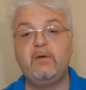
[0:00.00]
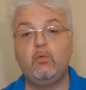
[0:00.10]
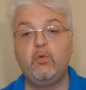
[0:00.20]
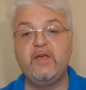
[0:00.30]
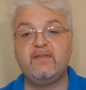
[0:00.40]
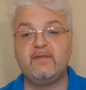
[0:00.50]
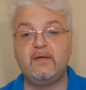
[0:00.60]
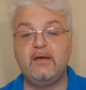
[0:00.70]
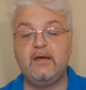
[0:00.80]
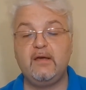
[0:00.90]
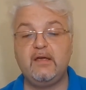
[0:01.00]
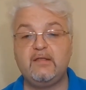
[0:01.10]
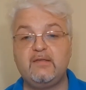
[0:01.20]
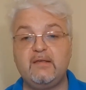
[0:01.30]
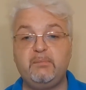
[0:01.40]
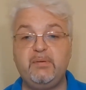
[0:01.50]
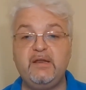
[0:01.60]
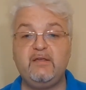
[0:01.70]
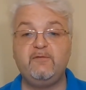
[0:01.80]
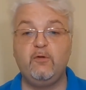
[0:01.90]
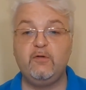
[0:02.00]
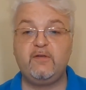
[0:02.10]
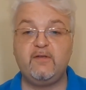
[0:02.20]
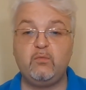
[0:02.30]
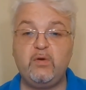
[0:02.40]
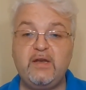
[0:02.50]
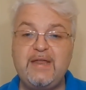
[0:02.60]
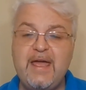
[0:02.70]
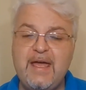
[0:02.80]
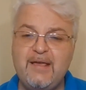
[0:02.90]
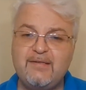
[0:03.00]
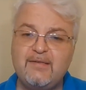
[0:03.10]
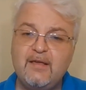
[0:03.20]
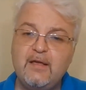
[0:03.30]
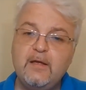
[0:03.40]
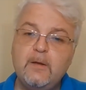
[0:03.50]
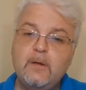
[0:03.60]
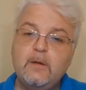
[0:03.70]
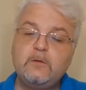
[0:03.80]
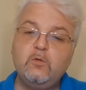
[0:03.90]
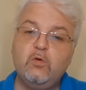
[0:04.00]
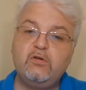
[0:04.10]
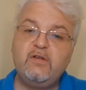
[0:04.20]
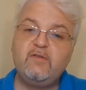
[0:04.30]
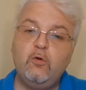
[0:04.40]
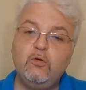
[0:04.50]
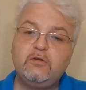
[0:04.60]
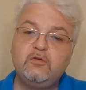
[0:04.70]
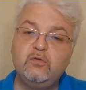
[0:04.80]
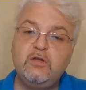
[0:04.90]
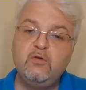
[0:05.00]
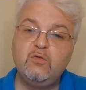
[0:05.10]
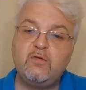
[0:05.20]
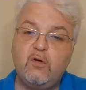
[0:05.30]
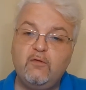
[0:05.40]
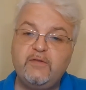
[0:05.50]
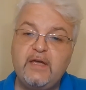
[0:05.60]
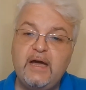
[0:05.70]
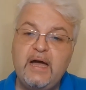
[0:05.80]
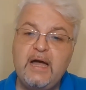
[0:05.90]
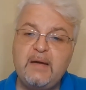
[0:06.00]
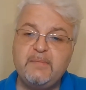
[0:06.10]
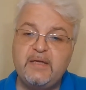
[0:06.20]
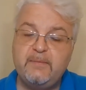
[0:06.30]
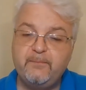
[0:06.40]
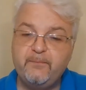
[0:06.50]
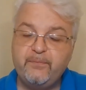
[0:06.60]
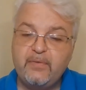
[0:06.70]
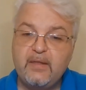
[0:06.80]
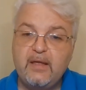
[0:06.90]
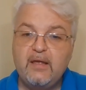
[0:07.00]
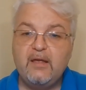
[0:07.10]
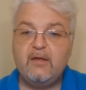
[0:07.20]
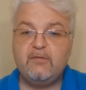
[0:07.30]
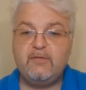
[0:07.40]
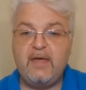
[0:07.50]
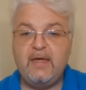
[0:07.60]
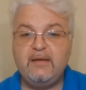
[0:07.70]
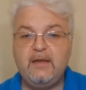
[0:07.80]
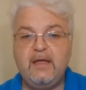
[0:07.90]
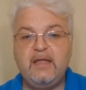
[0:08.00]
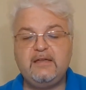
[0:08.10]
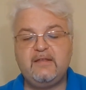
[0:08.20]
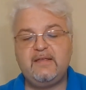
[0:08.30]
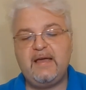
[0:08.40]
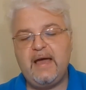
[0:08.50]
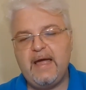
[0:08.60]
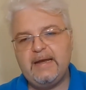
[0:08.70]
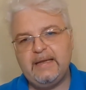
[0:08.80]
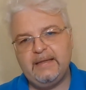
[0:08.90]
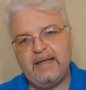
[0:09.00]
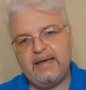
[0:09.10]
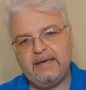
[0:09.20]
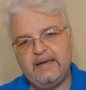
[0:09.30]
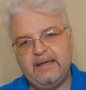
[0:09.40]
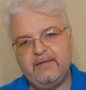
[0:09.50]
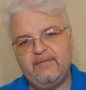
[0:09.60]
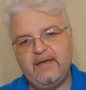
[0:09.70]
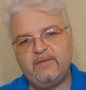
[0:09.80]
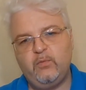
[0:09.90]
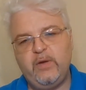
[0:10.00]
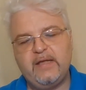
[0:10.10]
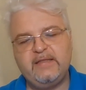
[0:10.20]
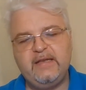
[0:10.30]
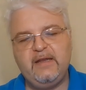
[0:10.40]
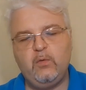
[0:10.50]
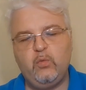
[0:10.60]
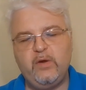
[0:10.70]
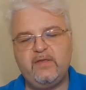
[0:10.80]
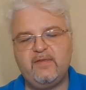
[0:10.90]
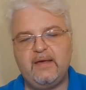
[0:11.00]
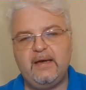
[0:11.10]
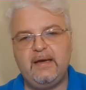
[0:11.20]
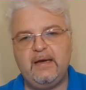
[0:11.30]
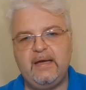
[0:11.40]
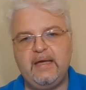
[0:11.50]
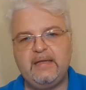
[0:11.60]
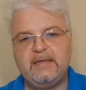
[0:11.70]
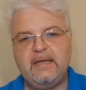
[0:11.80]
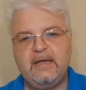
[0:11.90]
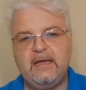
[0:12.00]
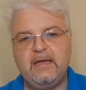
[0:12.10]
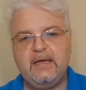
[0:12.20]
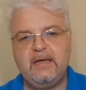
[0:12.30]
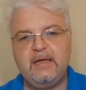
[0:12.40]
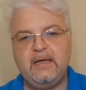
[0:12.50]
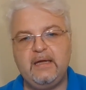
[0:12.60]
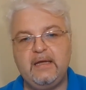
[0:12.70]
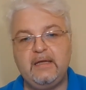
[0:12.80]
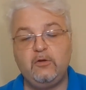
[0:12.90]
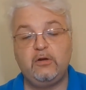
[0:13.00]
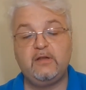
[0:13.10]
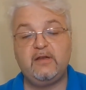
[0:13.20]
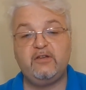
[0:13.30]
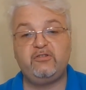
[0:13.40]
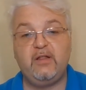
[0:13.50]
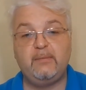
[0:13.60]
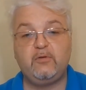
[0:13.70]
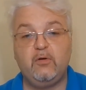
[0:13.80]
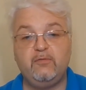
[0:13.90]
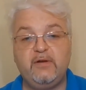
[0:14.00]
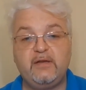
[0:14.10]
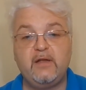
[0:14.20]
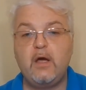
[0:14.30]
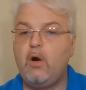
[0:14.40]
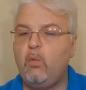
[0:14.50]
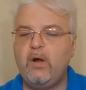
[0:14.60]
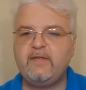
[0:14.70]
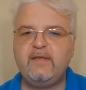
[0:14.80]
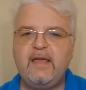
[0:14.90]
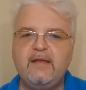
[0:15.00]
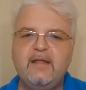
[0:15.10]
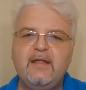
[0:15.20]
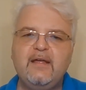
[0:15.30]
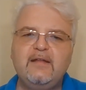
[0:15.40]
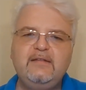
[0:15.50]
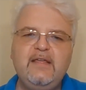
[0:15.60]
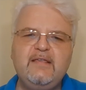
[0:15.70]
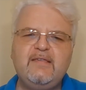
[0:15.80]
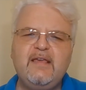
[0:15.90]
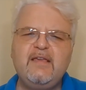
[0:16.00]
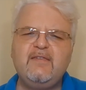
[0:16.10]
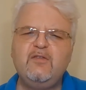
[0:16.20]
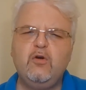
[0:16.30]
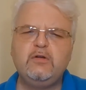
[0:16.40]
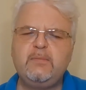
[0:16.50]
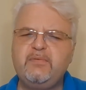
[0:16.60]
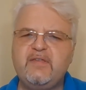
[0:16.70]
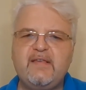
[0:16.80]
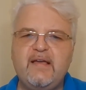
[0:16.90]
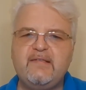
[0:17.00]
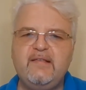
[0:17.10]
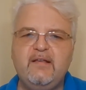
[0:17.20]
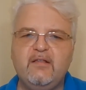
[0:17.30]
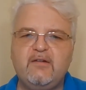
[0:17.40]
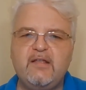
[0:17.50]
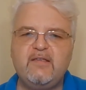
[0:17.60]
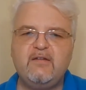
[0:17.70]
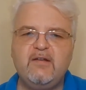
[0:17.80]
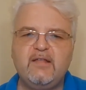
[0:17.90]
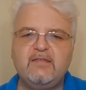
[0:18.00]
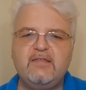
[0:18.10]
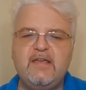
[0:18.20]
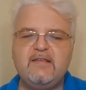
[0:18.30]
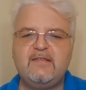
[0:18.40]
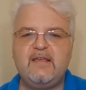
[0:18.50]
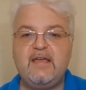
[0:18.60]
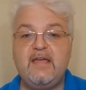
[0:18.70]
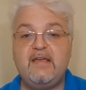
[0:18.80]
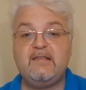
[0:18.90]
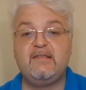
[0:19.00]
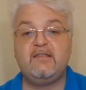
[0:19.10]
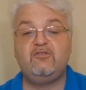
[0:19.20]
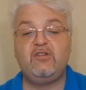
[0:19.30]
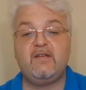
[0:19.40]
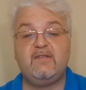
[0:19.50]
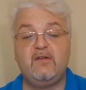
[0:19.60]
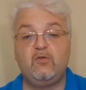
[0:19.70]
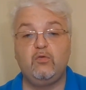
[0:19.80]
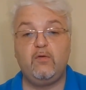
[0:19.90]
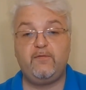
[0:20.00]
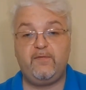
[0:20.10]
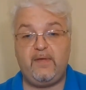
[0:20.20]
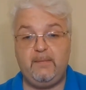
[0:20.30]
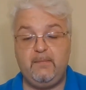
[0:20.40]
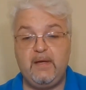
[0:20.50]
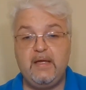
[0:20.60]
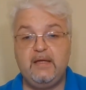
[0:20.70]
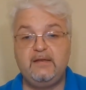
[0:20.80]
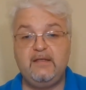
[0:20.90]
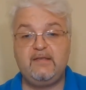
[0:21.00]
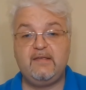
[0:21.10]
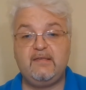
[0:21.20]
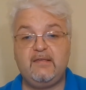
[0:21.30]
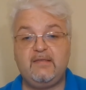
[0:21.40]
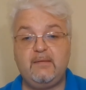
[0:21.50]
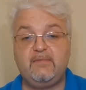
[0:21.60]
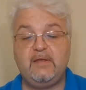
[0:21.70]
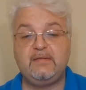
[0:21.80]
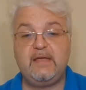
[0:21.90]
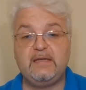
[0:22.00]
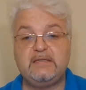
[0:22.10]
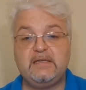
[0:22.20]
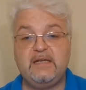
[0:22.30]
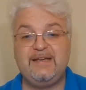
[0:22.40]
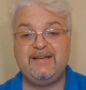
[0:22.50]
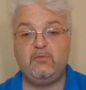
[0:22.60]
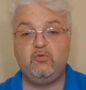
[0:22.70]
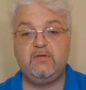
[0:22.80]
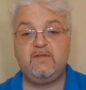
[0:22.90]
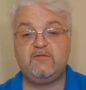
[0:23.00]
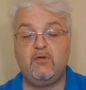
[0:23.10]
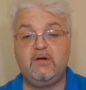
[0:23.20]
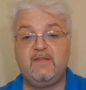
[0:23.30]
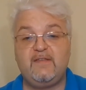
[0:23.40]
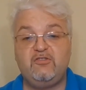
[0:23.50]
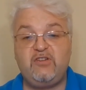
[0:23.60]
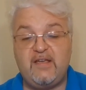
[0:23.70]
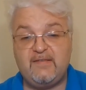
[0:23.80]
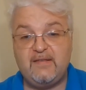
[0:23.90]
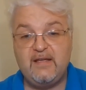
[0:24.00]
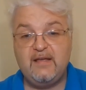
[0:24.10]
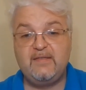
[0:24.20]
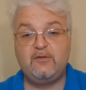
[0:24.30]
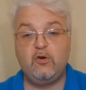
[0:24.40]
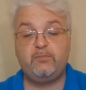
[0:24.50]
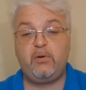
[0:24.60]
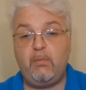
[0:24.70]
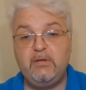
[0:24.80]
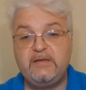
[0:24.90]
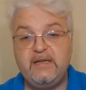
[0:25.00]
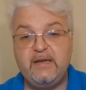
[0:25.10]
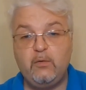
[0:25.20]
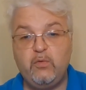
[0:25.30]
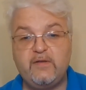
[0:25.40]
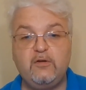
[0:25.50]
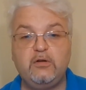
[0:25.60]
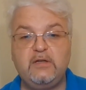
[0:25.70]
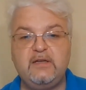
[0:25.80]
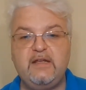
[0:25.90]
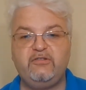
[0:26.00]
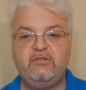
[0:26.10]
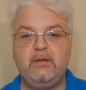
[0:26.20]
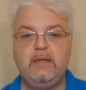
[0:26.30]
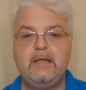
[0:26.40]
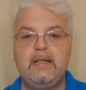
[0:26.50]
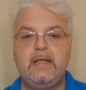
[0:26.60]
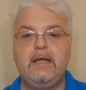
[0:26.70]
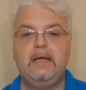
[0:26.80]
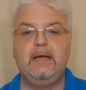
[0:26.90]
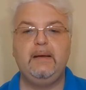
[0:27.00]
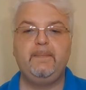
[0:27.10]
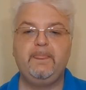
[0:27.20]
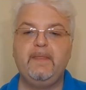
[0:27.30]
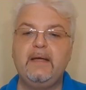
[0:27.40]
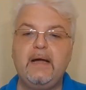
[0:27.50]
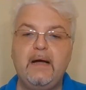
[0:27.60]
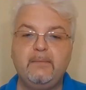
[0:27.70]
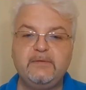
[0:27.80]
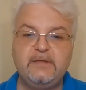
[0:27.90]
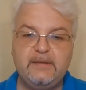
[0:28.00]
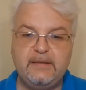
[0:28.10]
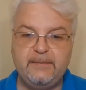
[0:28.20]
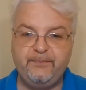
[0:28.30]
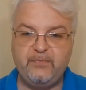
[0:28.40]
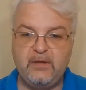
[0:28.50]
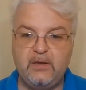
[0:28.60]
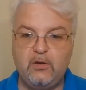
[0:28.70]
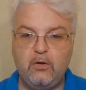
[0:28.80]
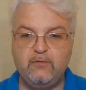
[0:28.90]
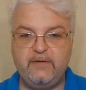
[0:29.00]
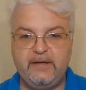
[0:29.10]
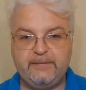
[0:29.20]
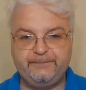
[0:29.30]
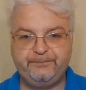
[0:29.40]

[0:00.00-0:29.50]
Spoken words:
with its police forces, when it has to resort to the use of the army, then it is highly likely that we are dealing with a non-international armed conflict. Once again, this is not a precise legal criterion. This is just a rule of thumb. This is something that would strongly suggest that you are probably dealing with a non-international armed conflict.